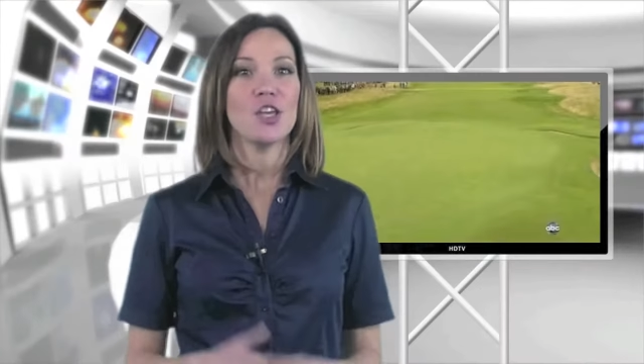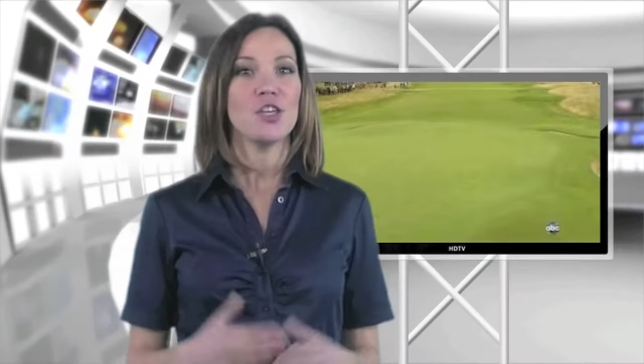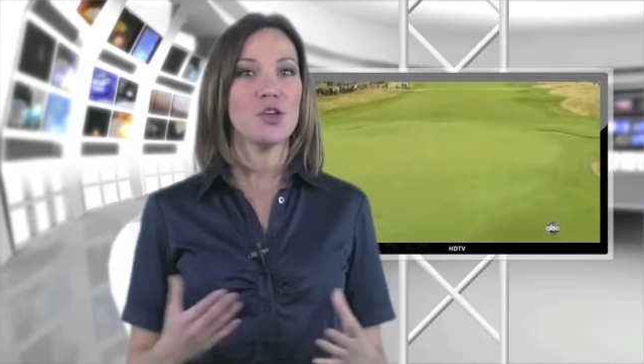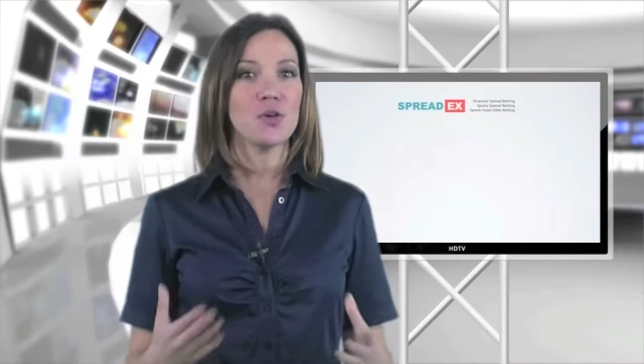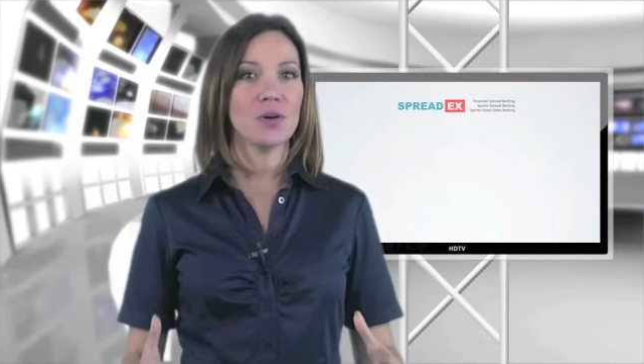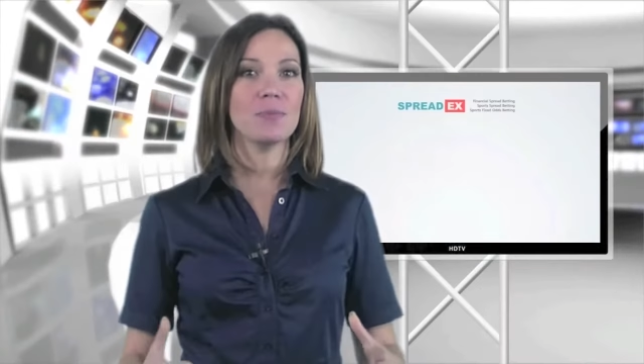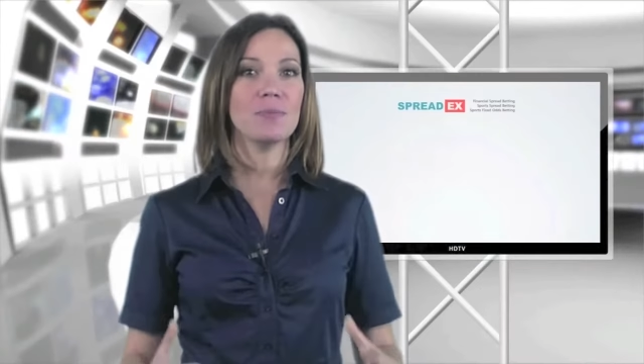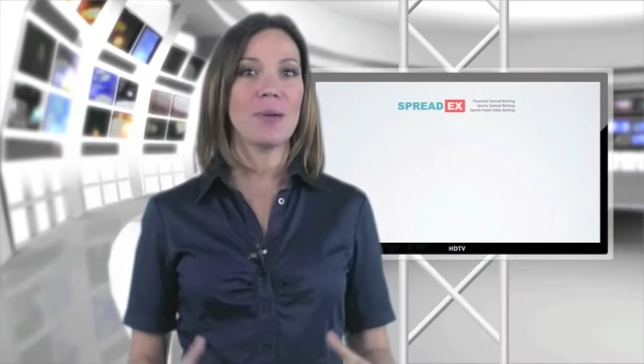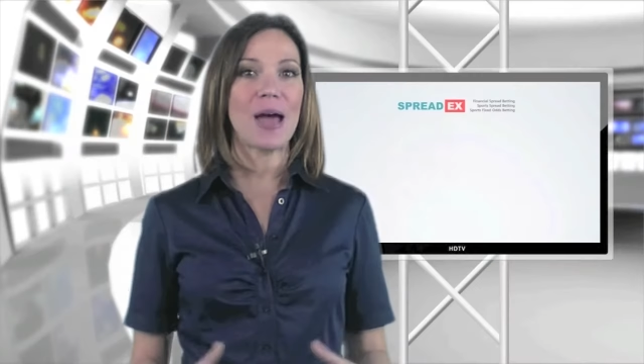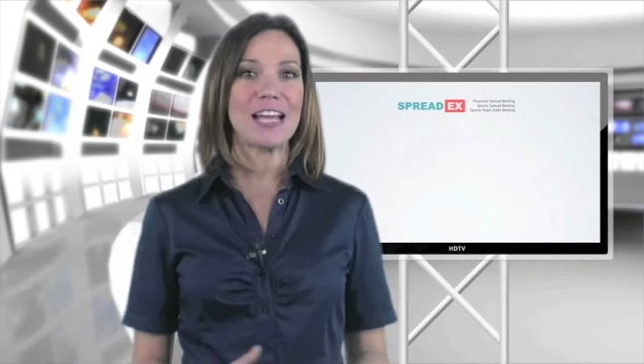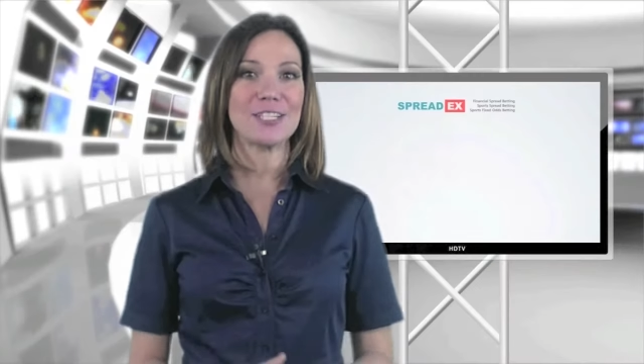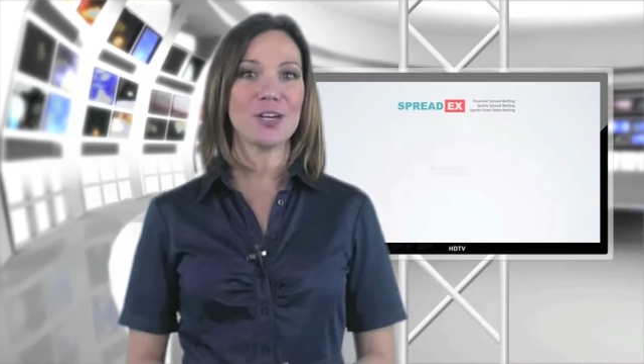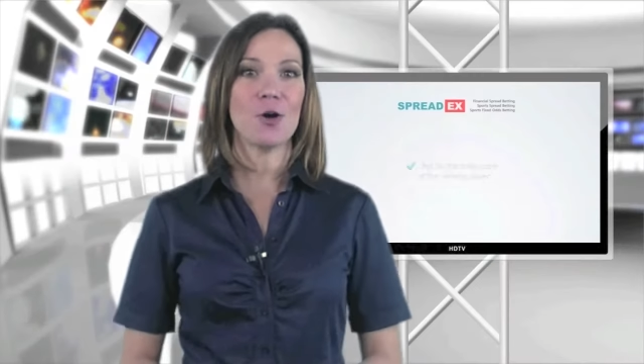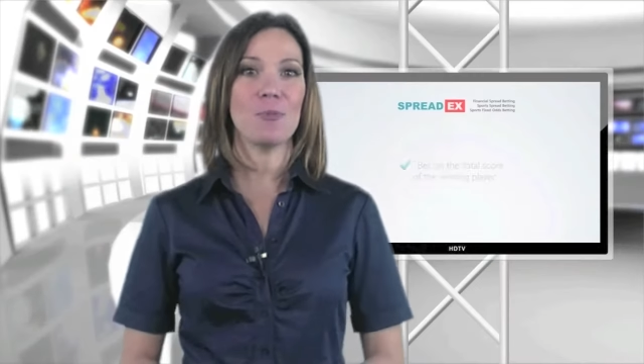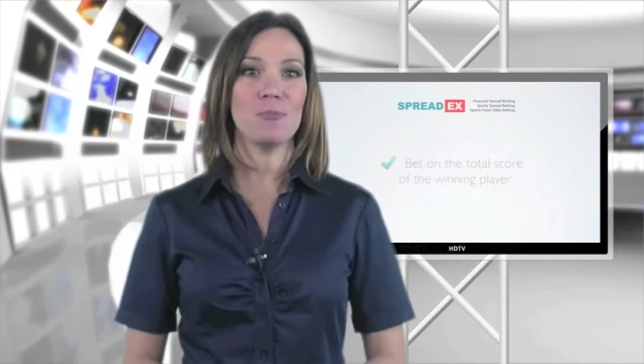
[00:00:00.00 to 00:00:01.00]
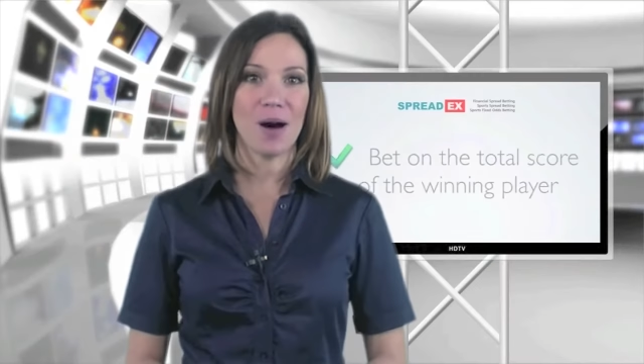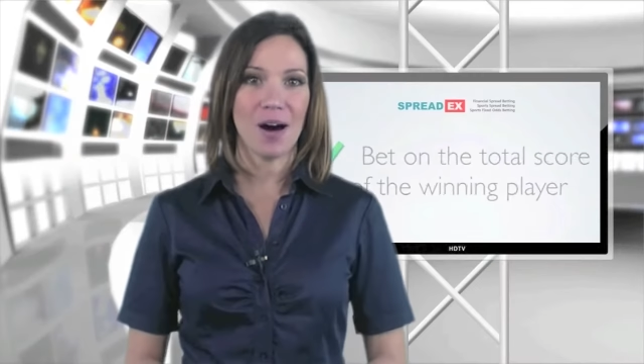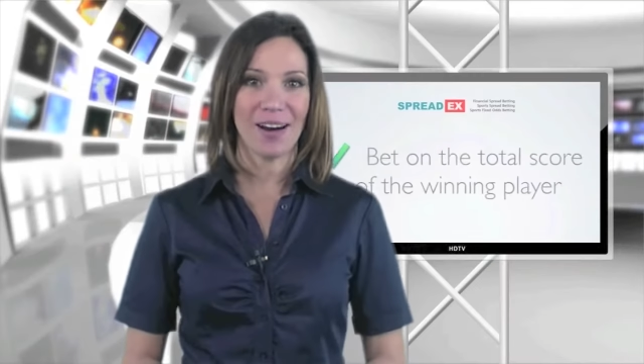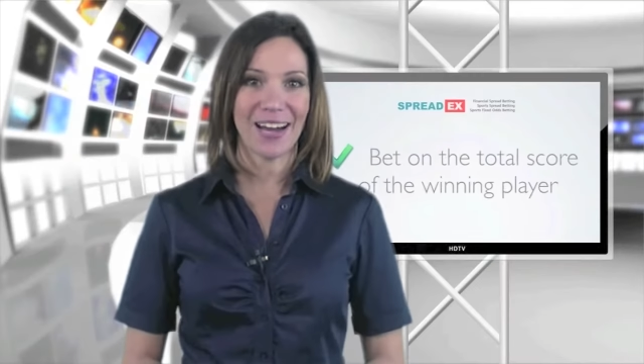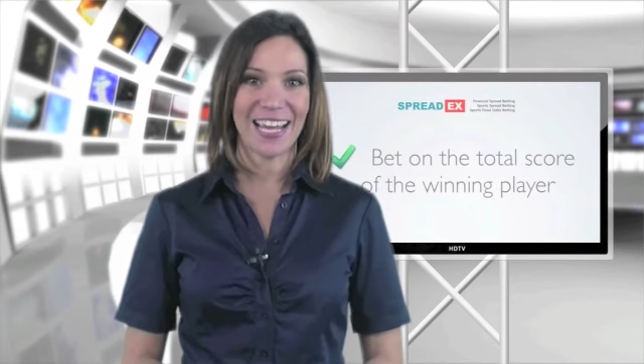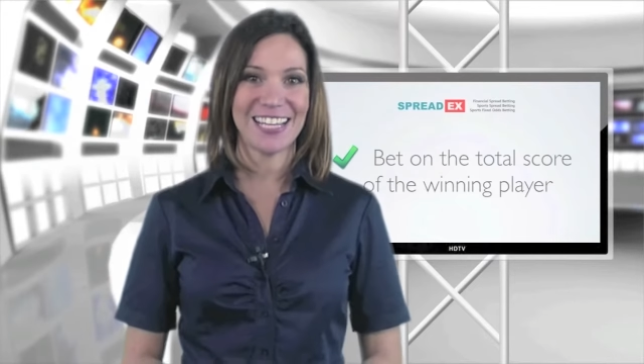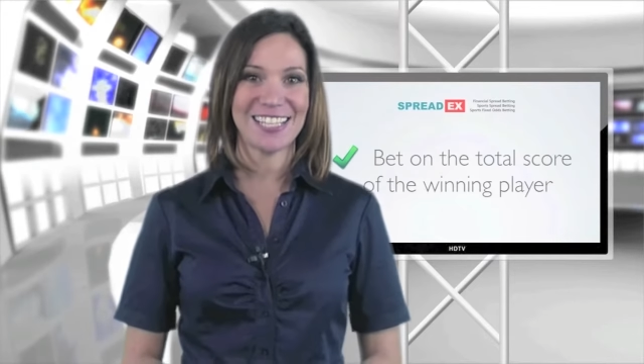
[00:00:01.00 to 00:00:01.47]
You can bet on
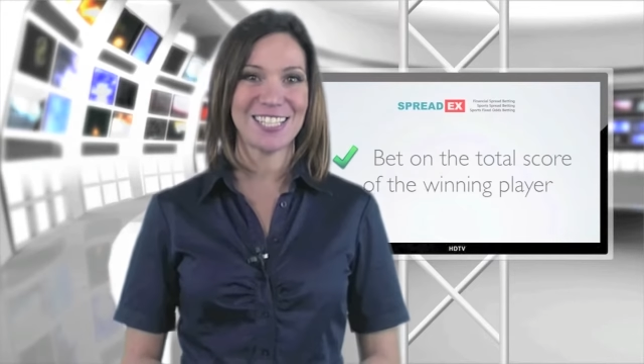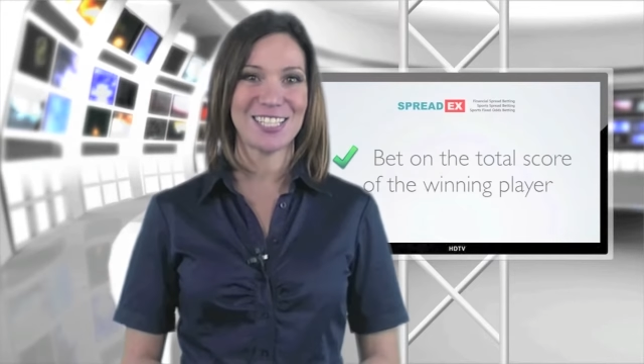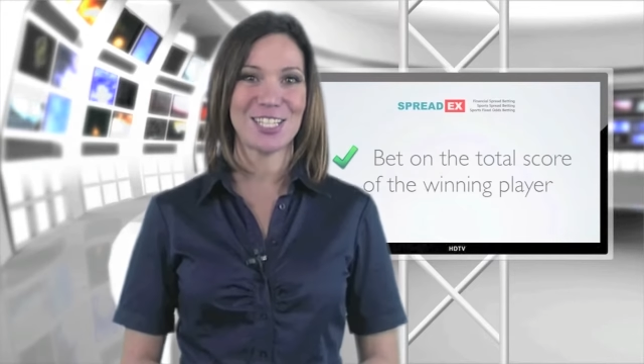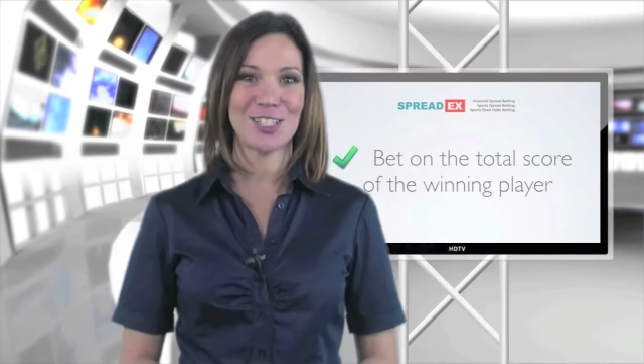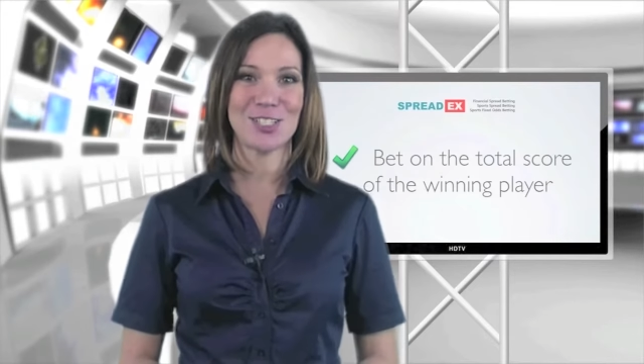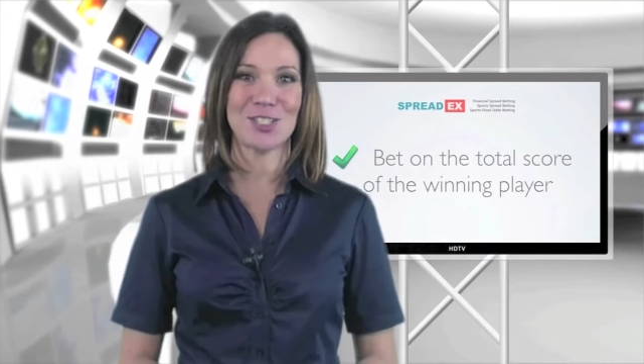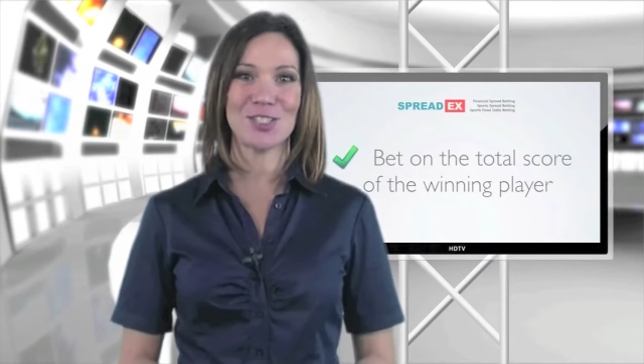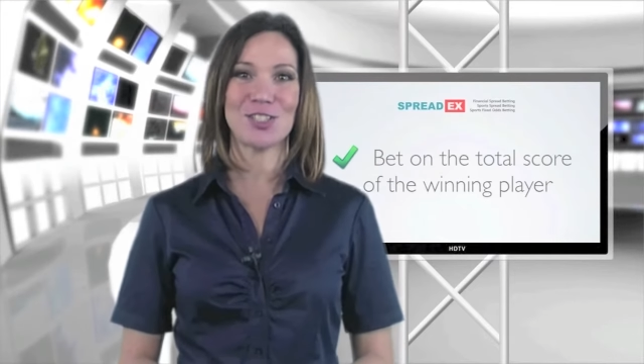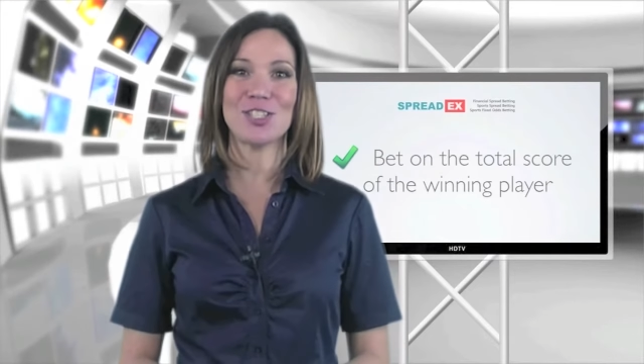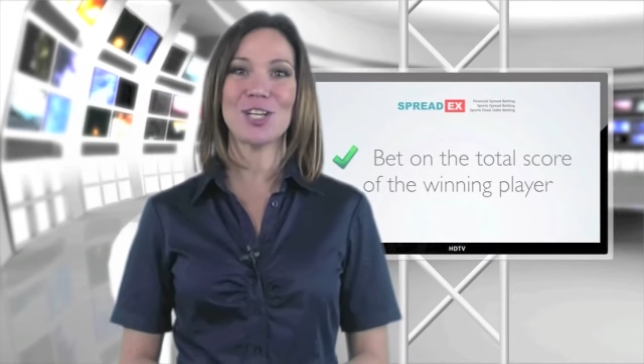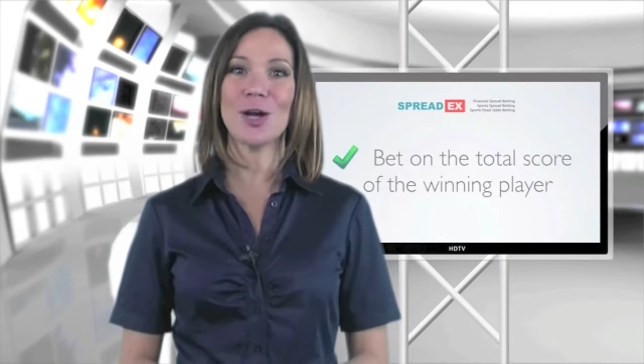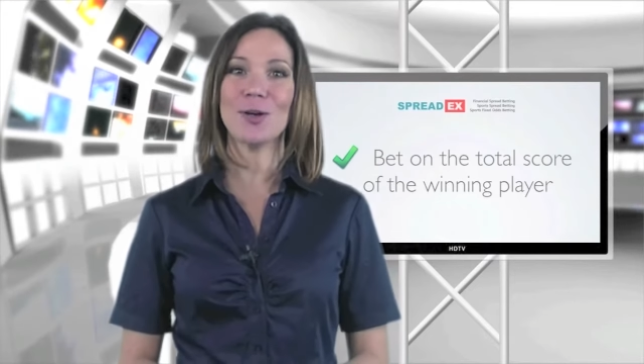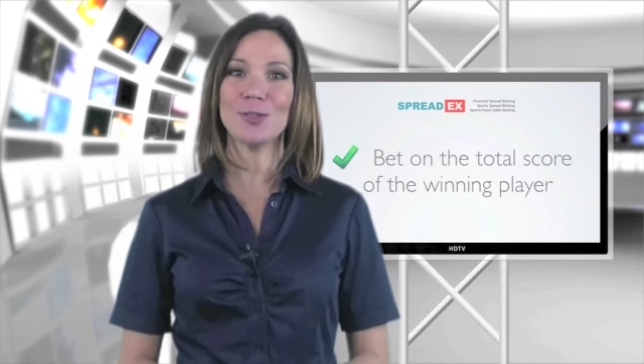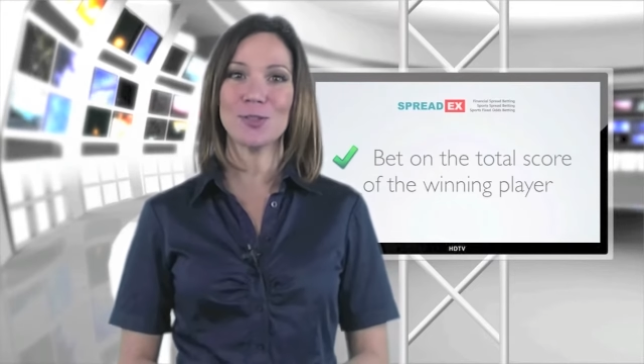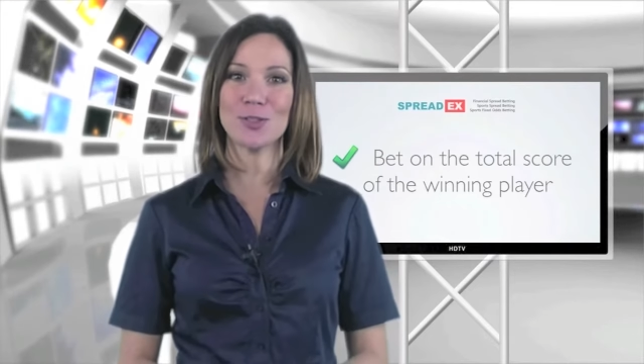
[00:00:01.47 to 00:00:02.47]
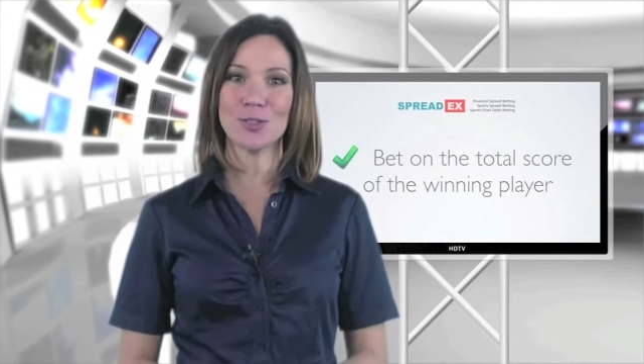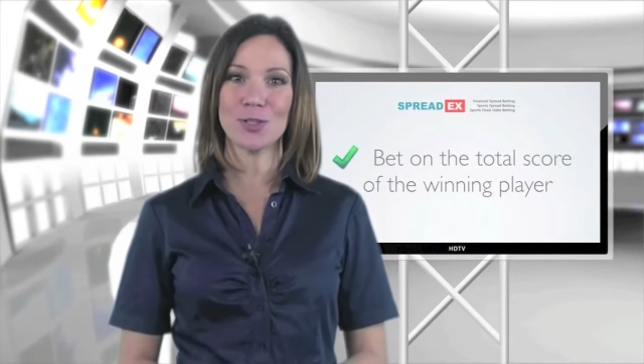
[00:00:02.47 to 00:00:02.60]
markets such as the total